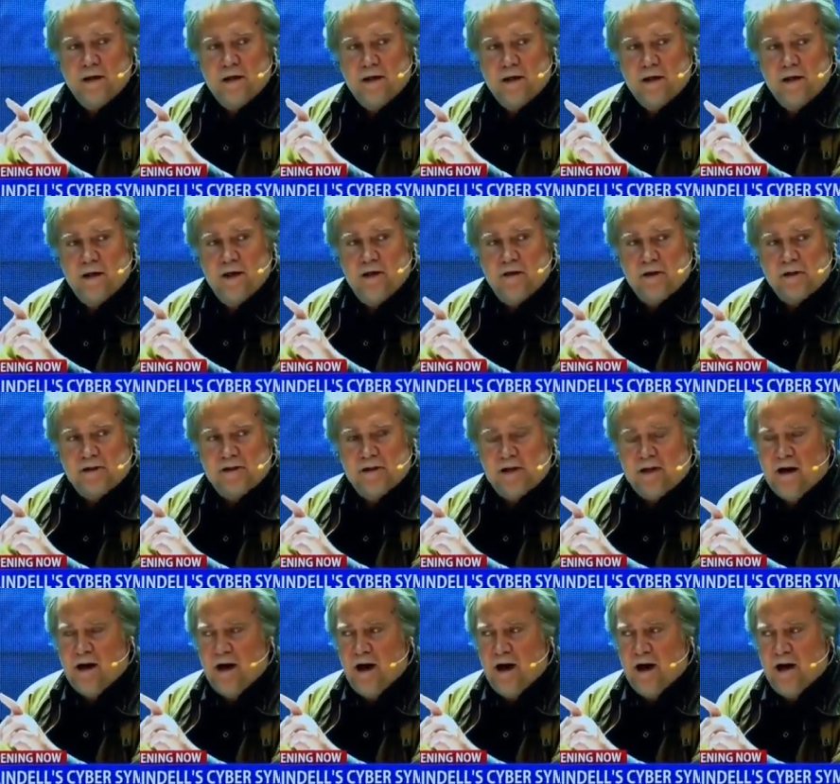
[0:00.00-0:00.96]
Here's
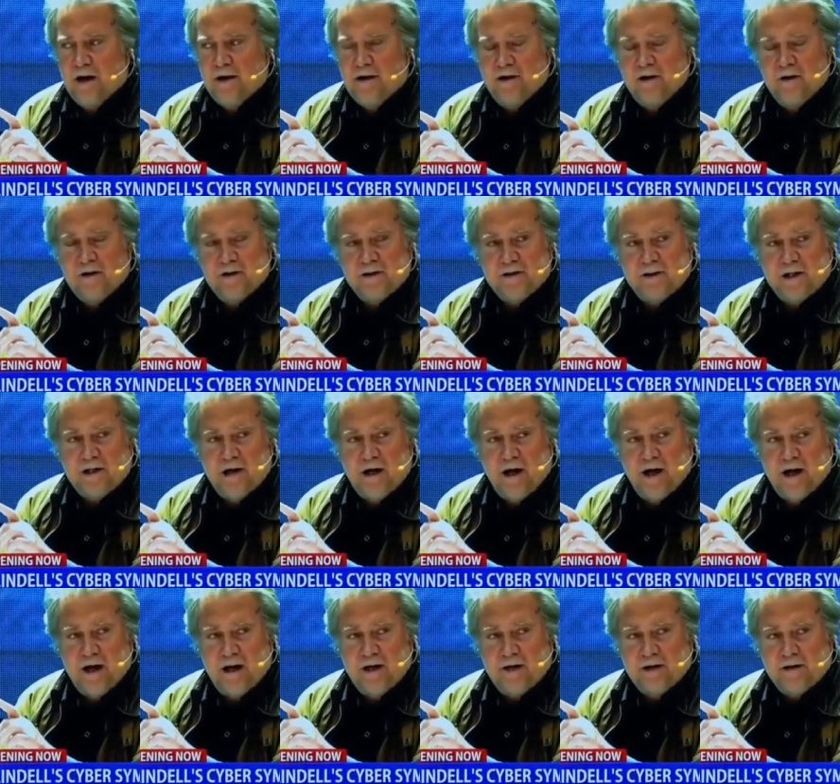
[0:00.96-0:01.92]
the
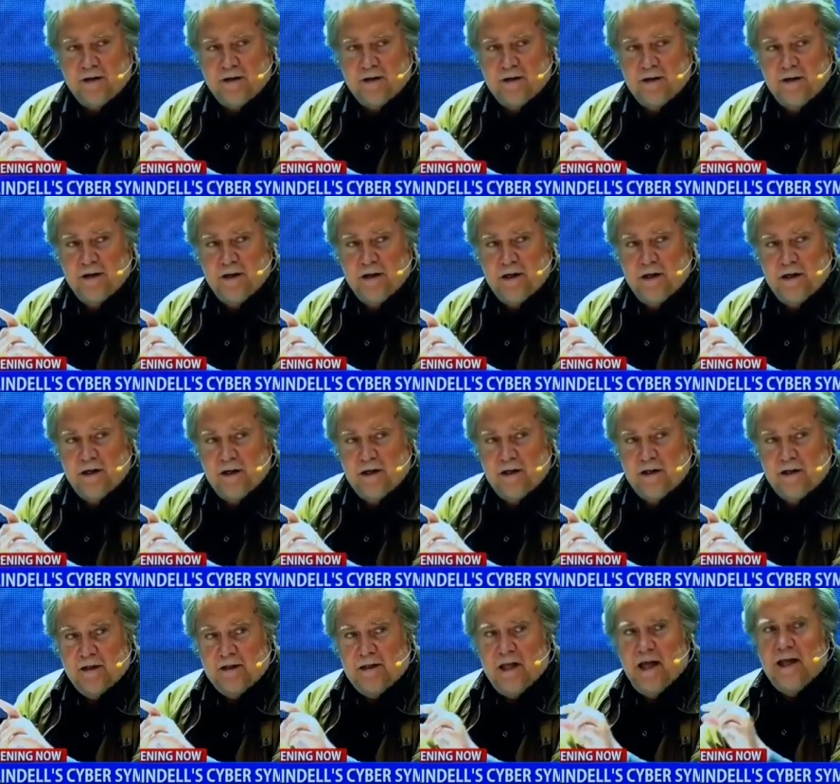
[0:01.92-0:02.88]
con.
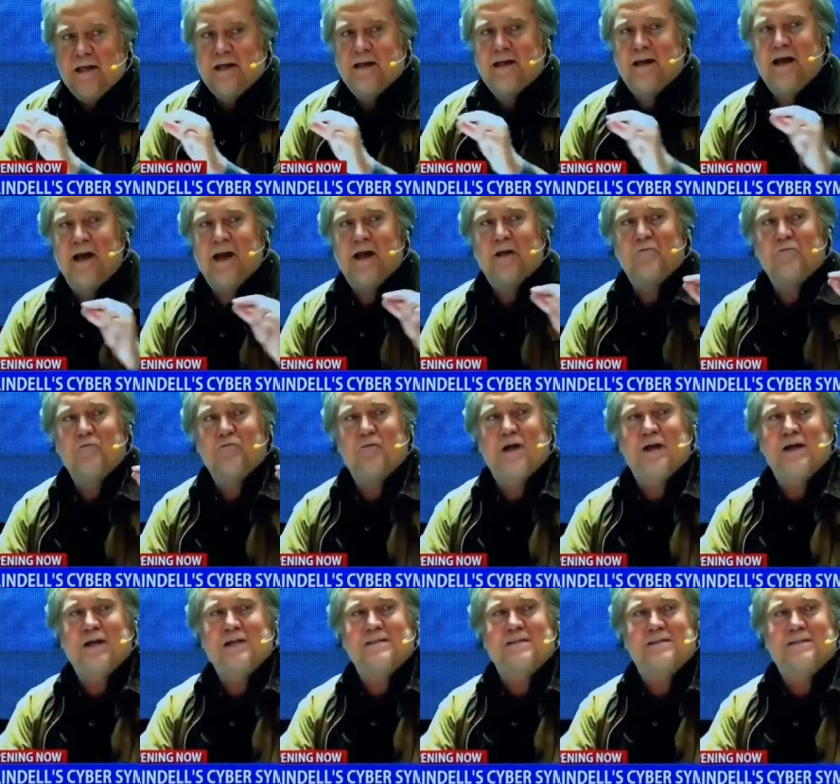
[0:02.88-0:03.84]
They can't
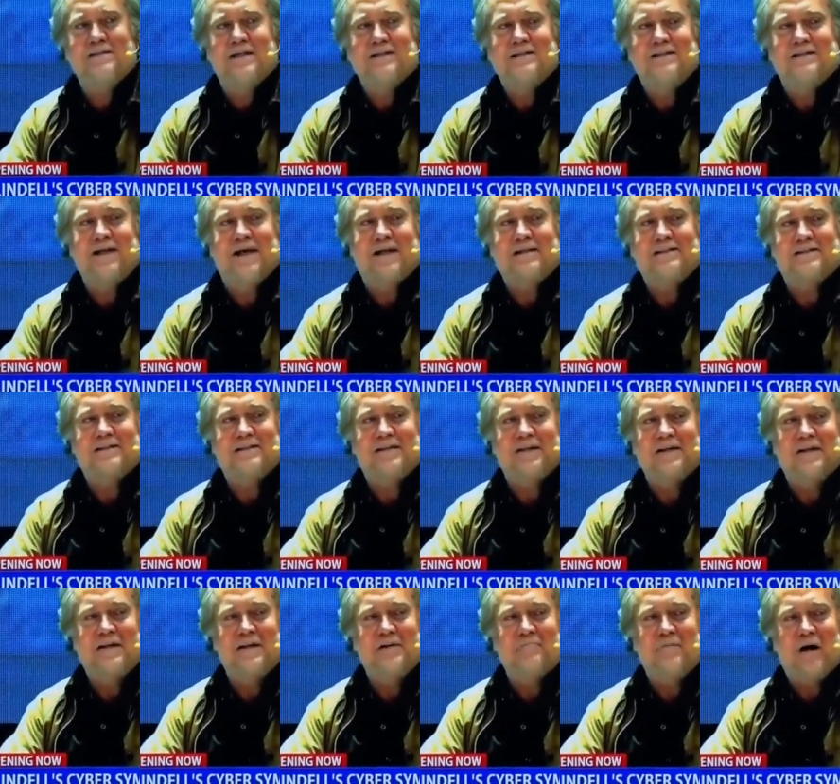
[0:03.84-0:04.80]
raise the debt
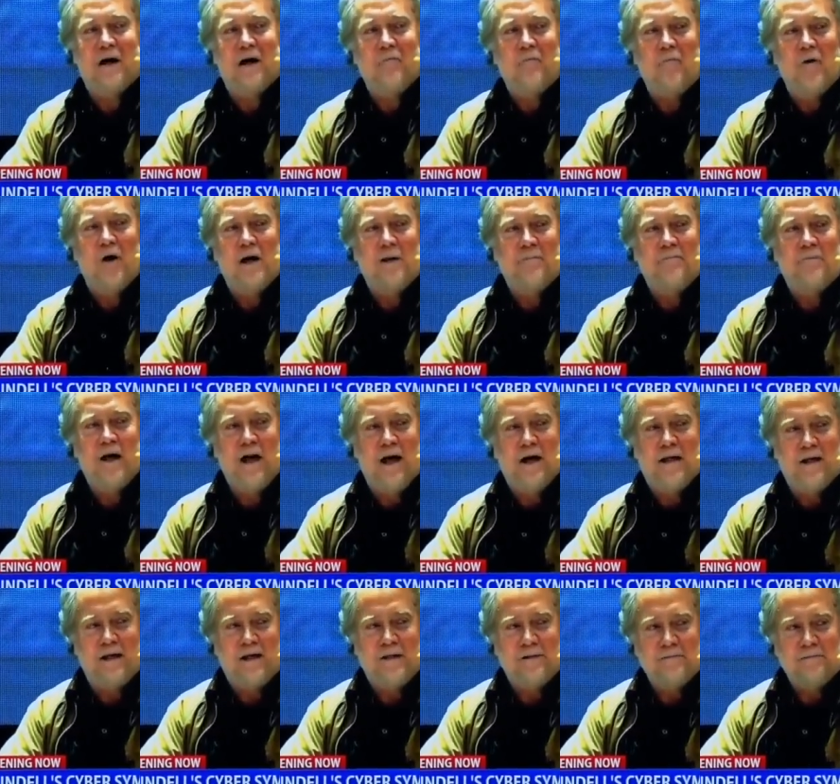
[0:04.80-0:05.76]
ceiling by 1
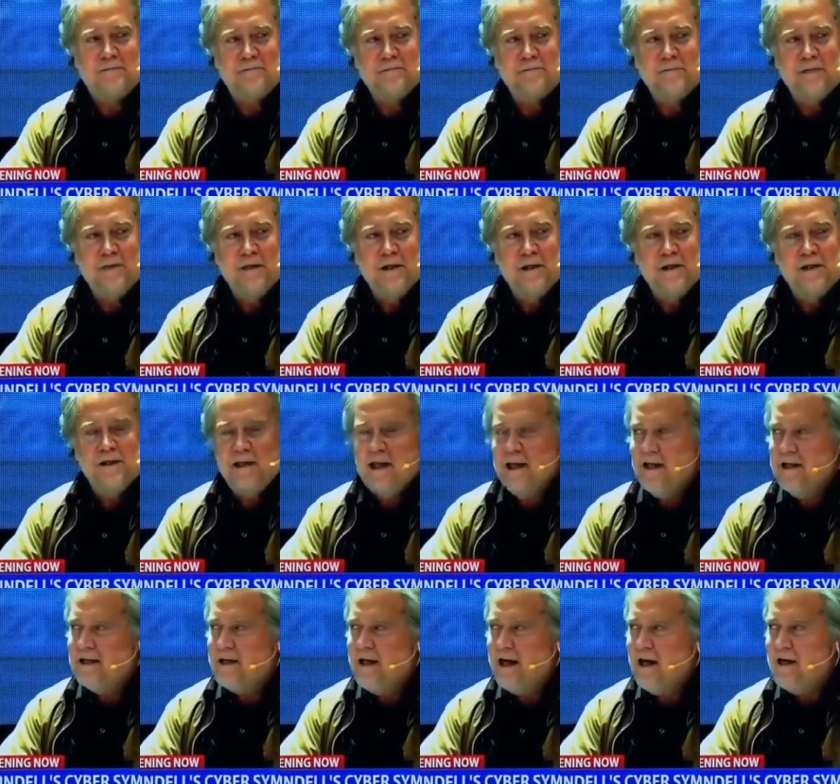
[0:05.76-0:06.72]
penny.
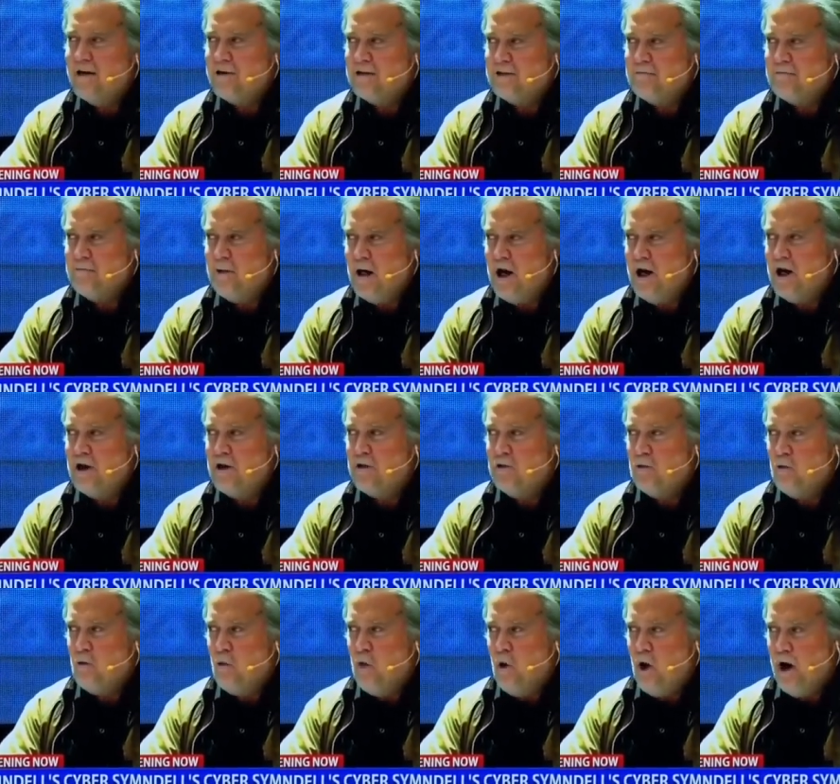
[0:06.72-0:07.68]
They can't
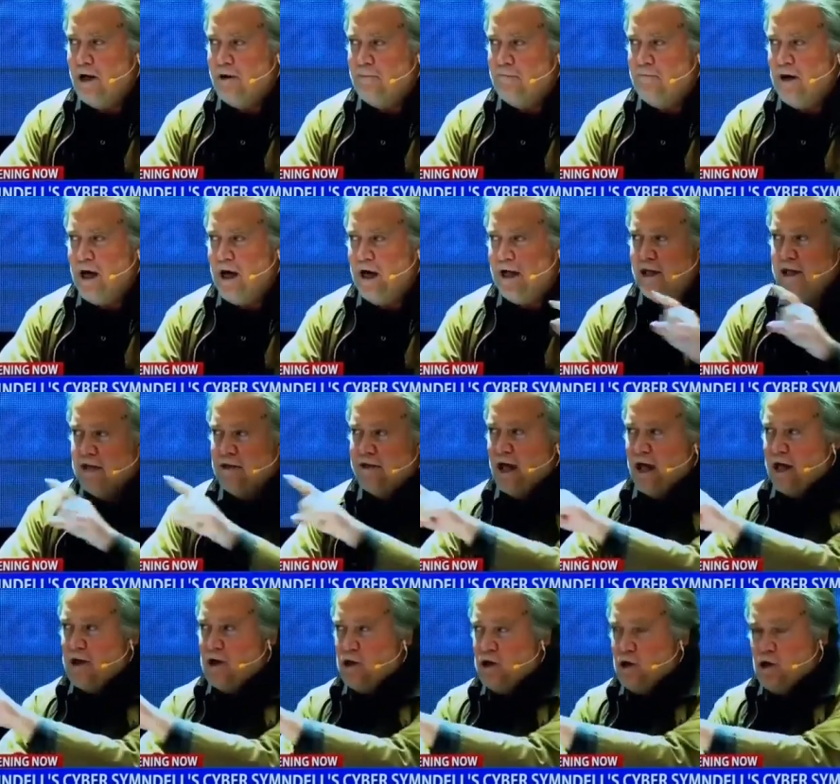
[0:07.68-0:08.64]
spend 1 penny
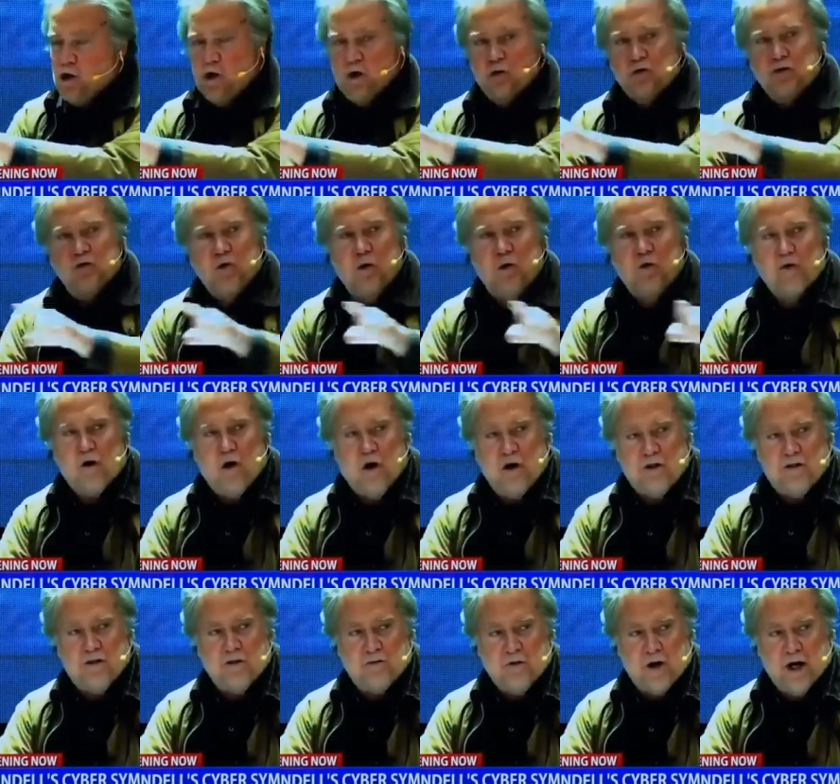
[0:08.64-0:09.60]
that you don't
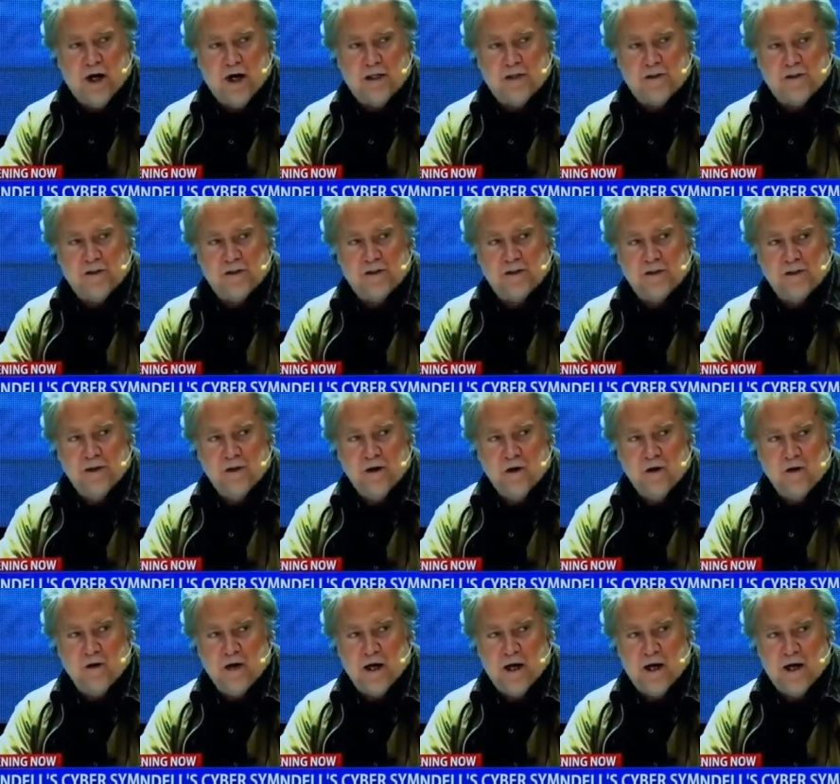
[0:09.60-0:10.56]
authorize.
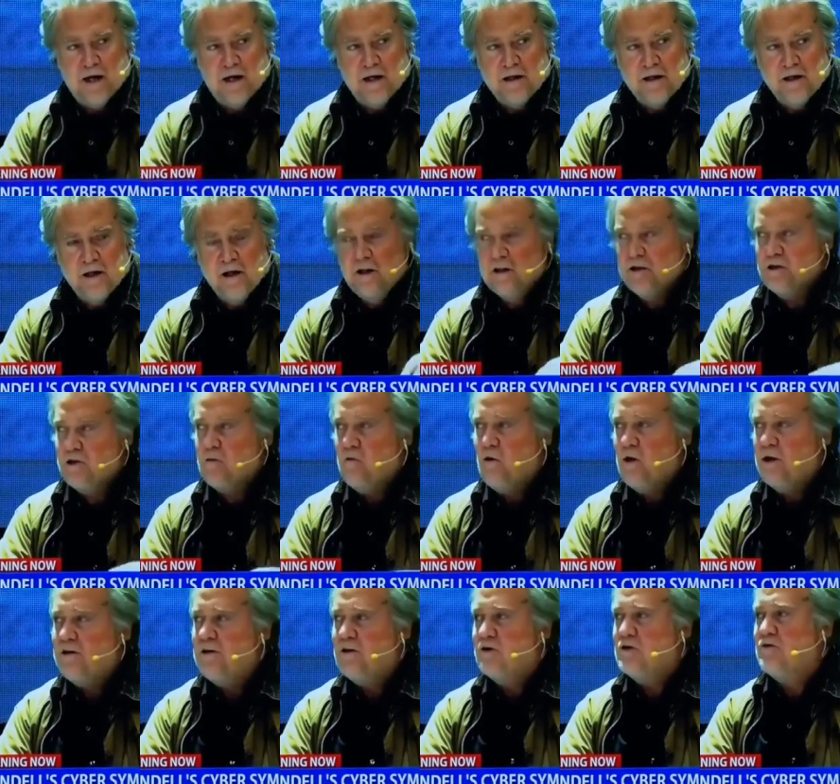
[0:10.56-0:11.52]
Okay? So
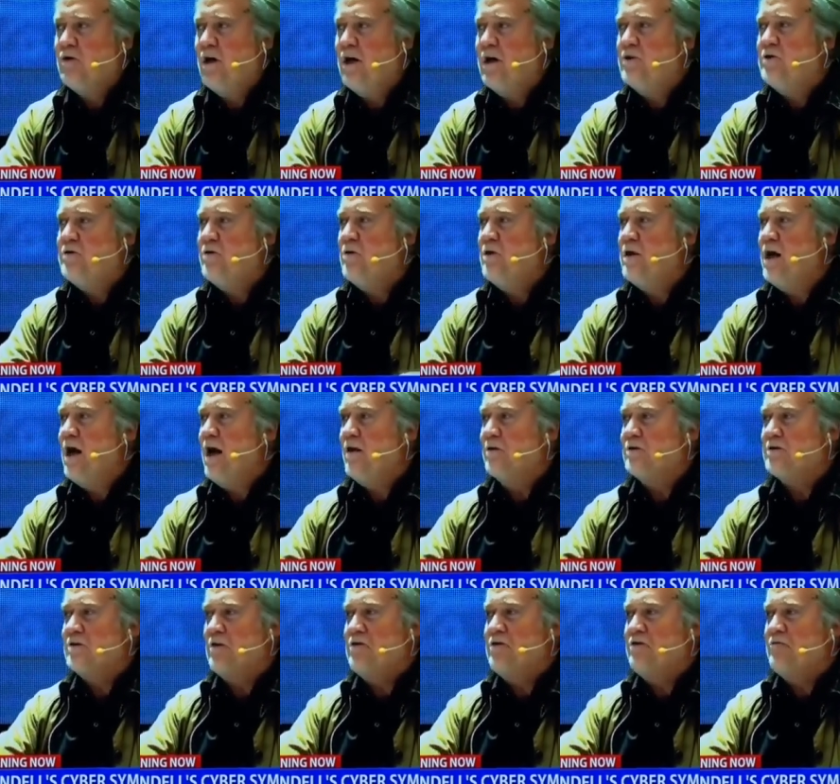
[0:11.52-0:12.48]
what they're trying to do now
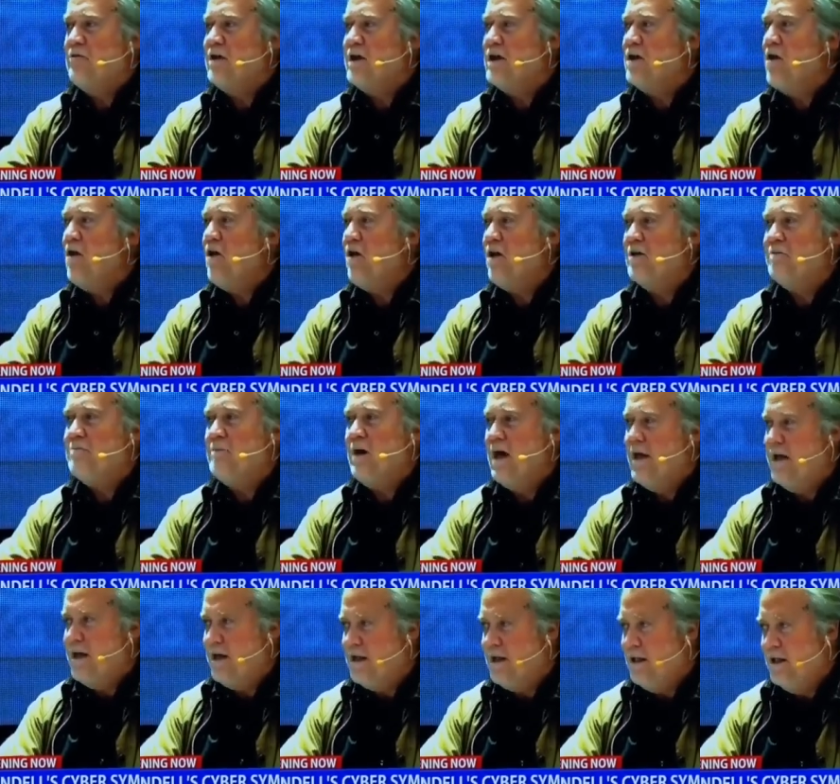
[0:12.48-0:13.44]
is a 3-card
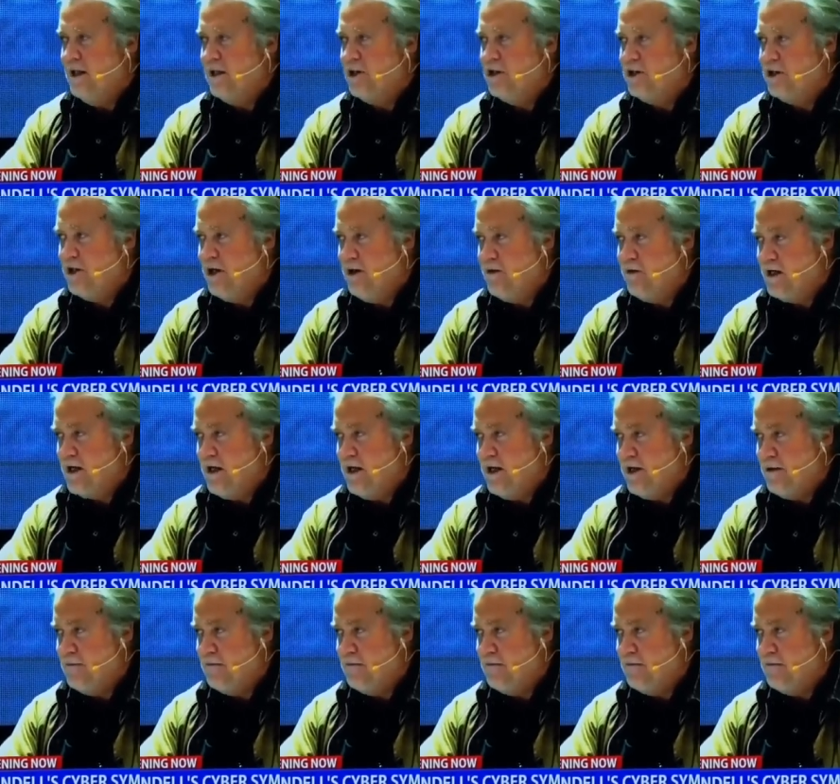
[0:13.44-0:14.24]
money shell game.